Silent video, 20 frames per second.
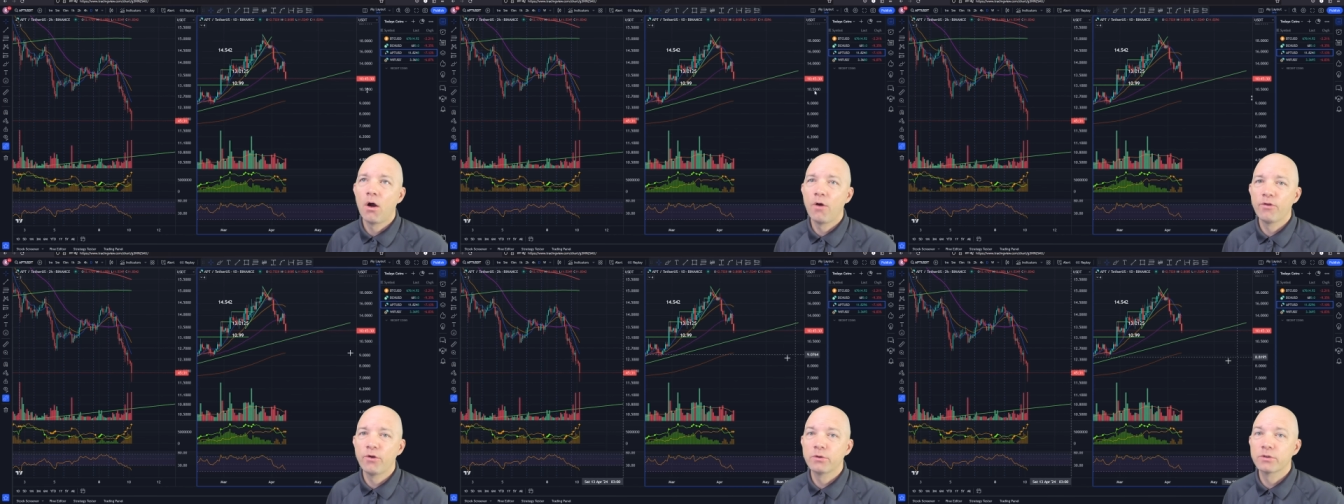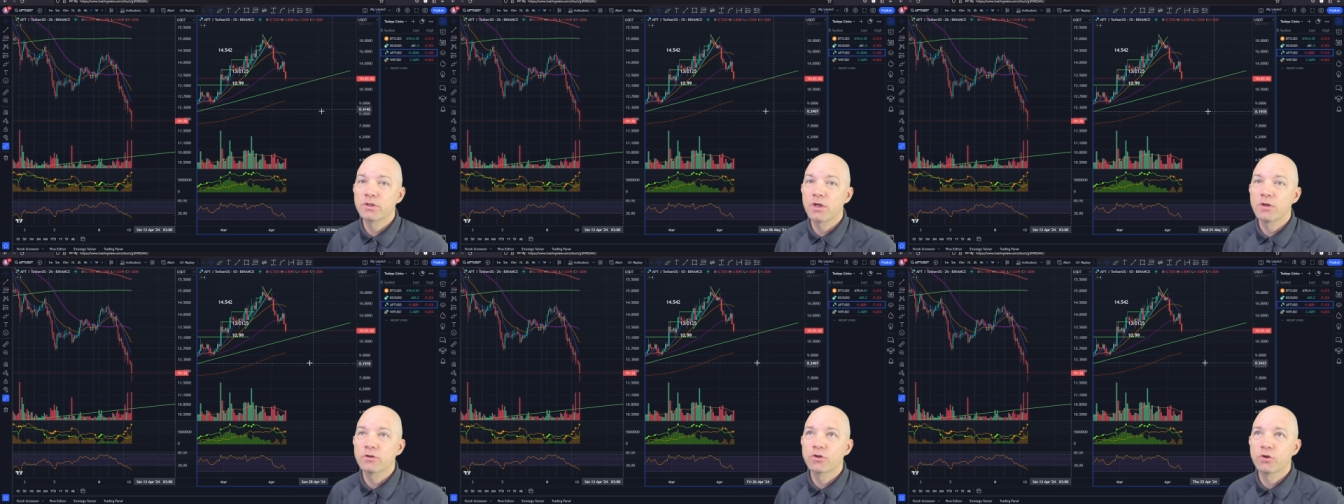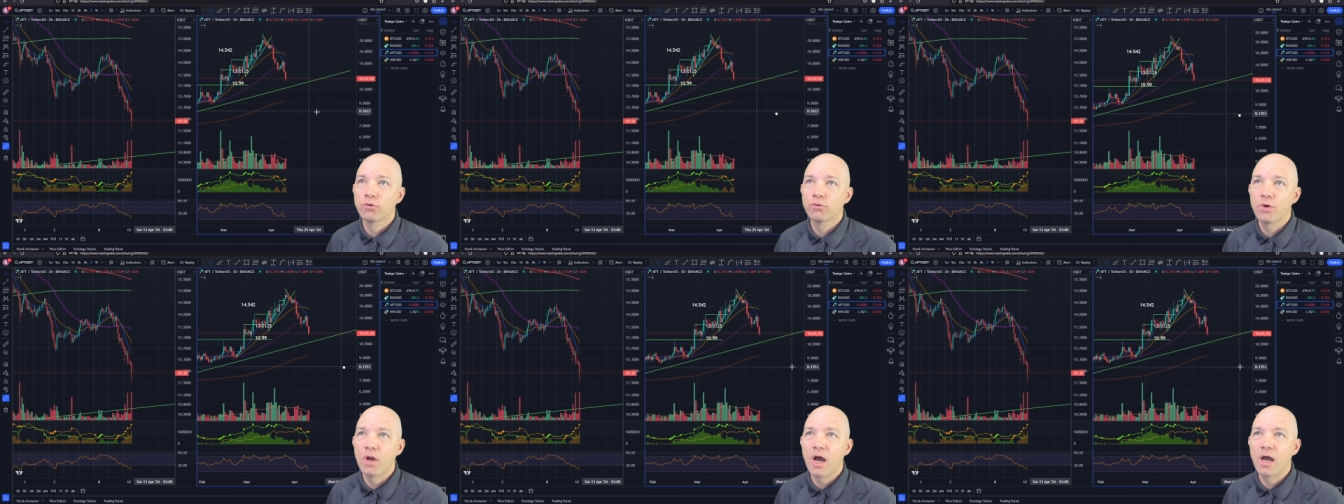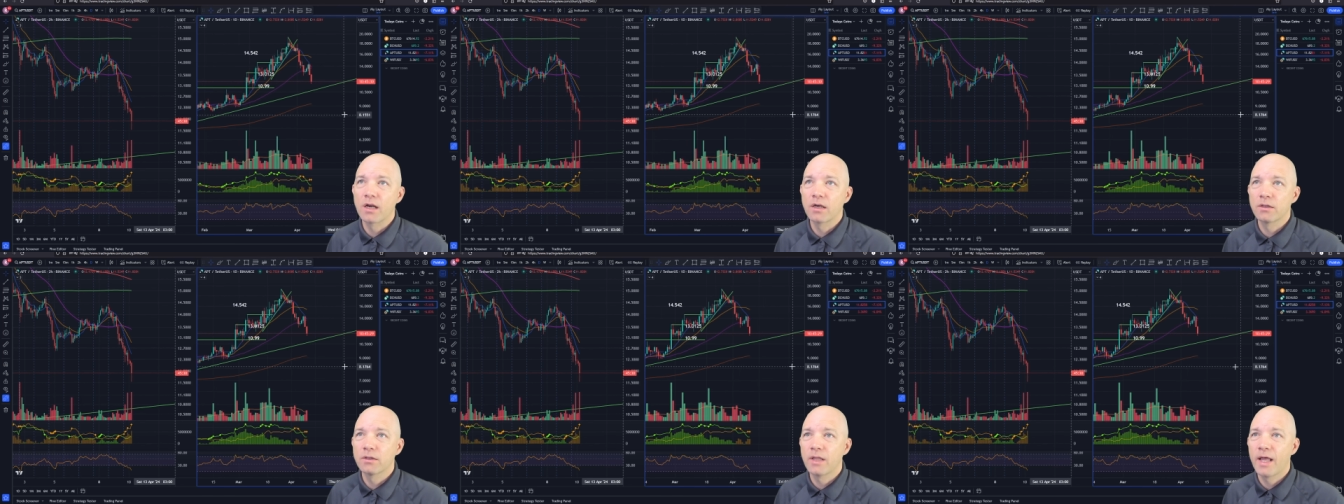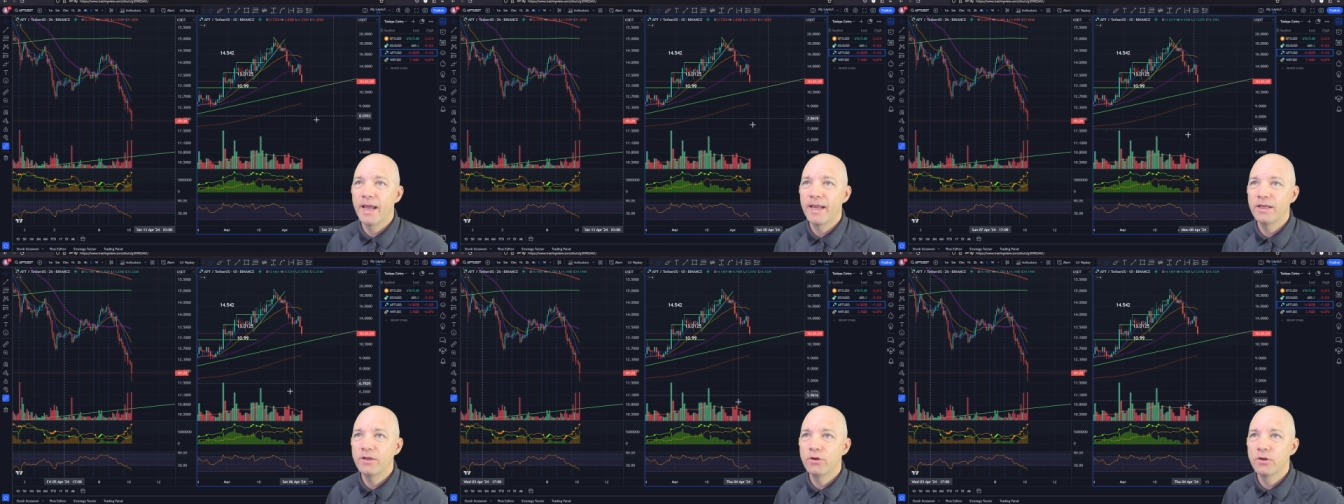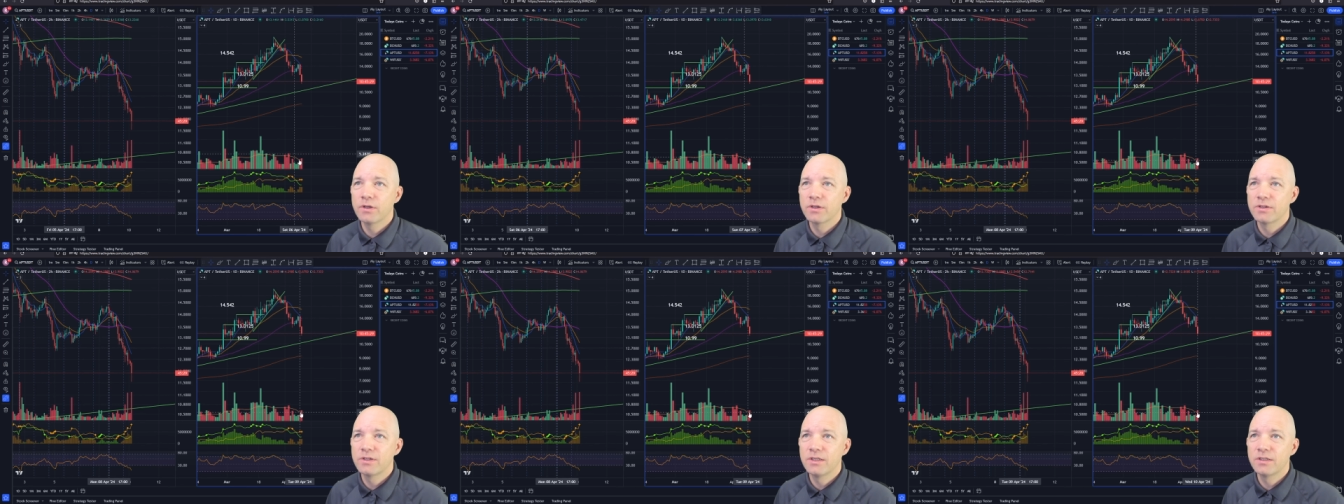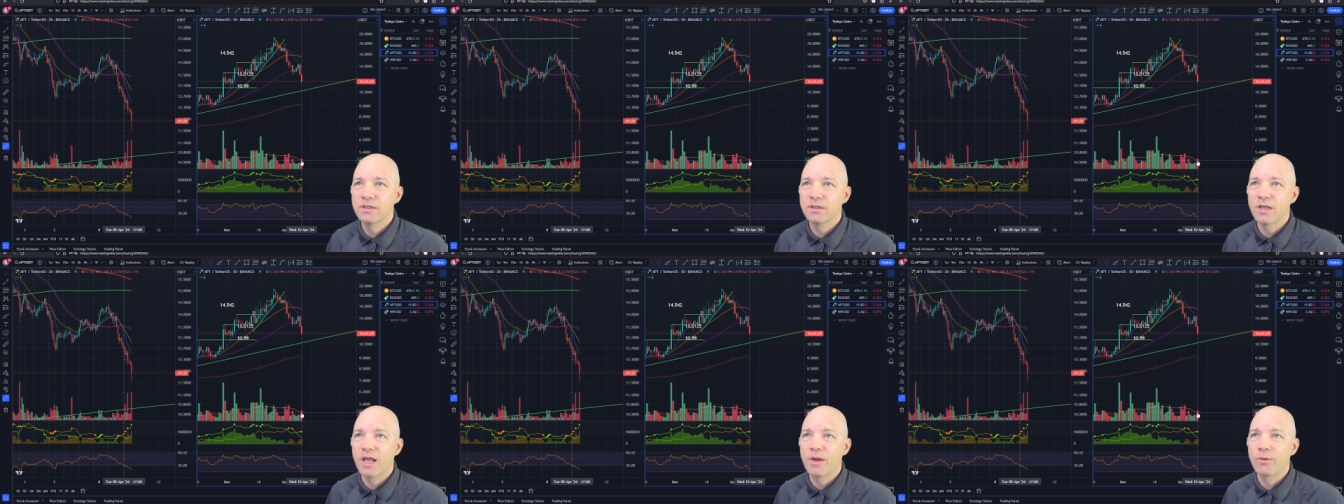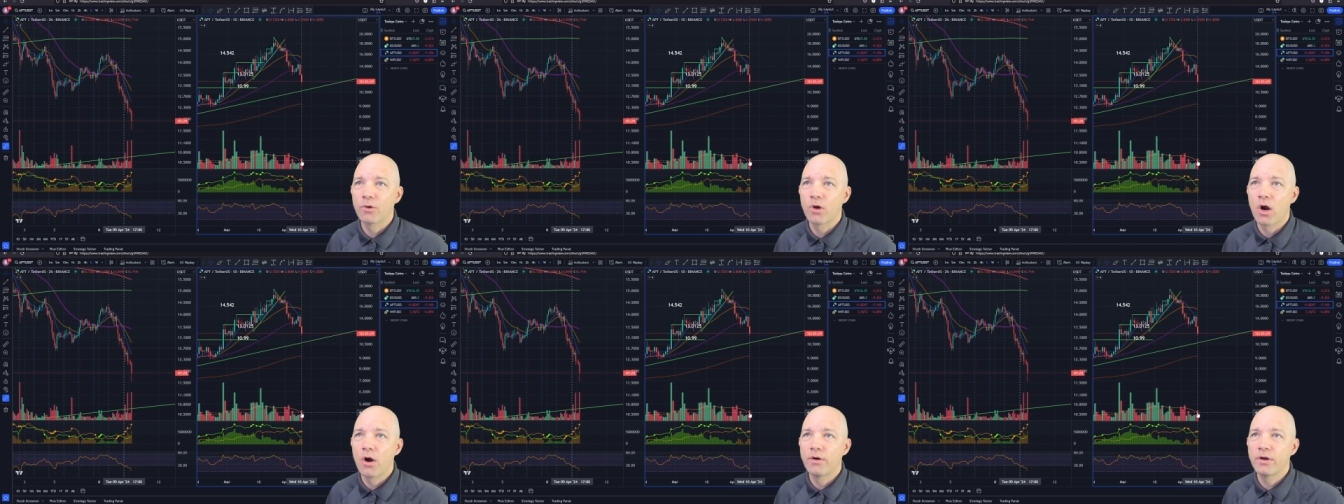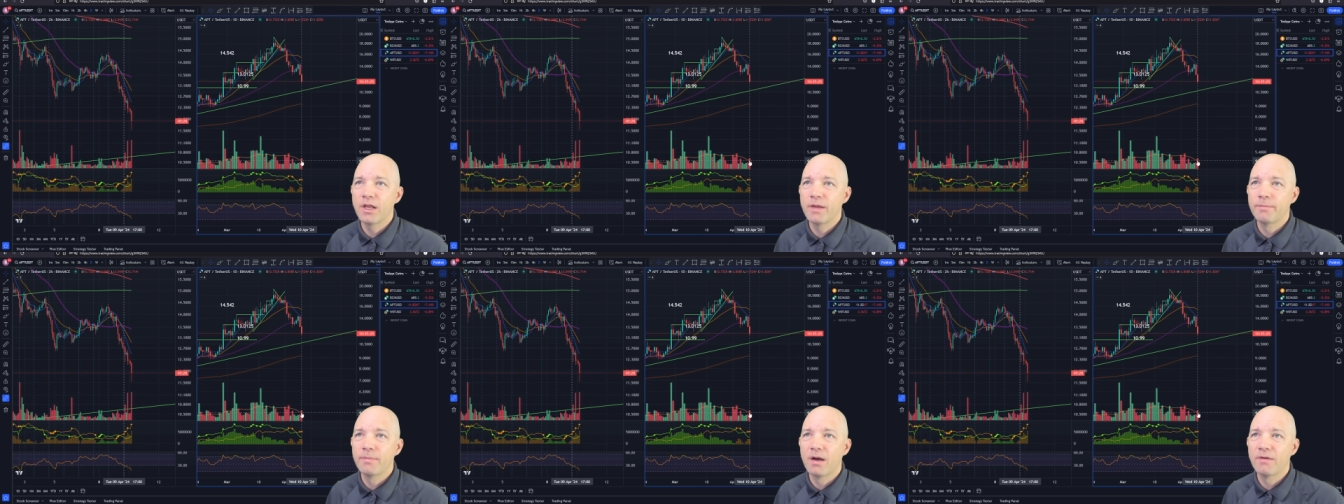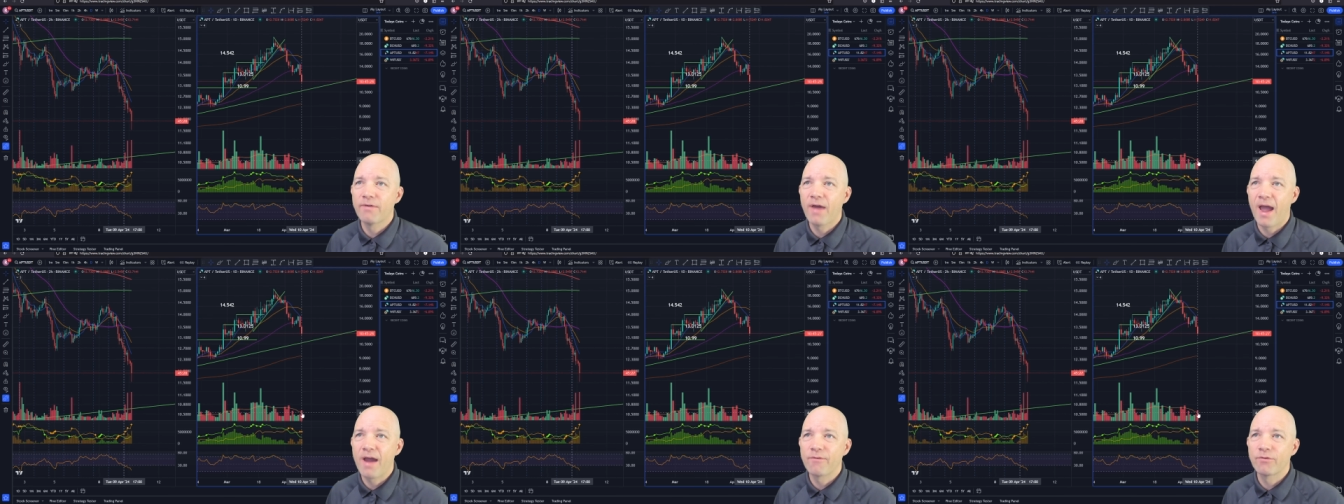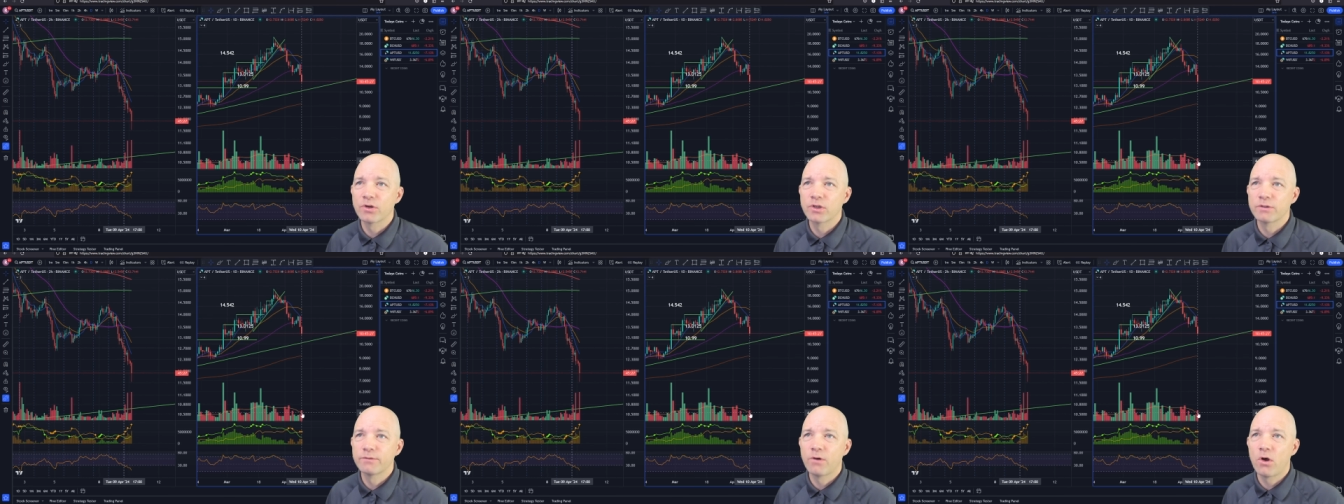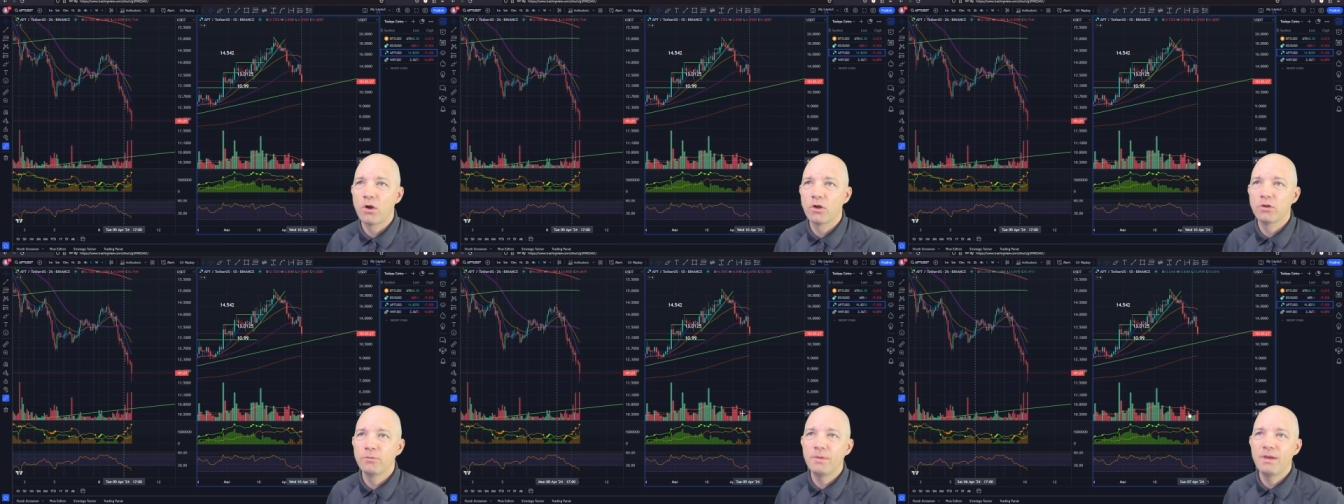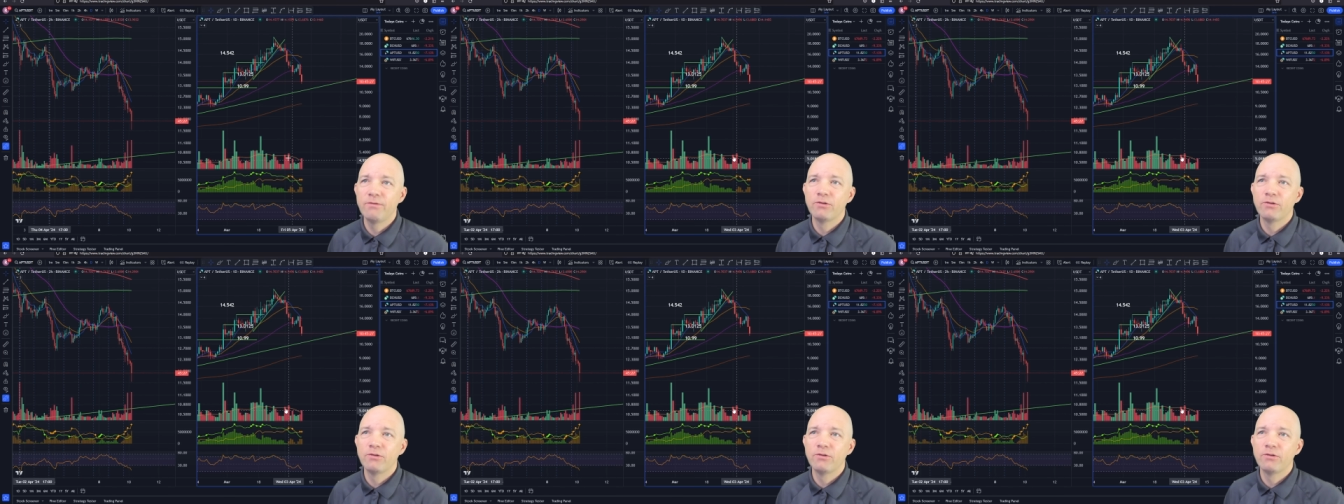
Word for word: although it's also not light. You can see today we're already above average volume,